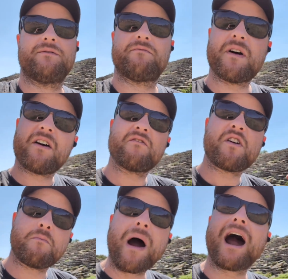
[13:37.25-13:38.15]
Very,
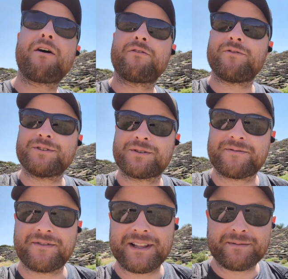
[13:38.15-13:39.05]
very powerful sort of
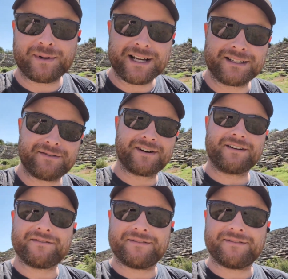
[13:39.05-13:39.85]
feeling place. Very,